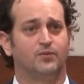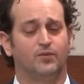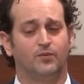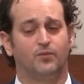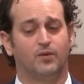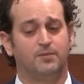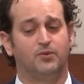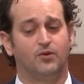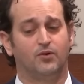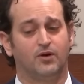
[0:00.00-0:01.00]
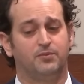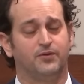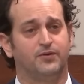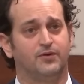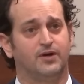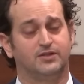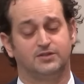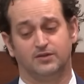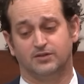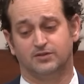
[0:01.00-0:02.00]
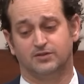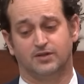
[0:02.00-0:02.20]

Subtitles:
When I broke up with her and I said, listen,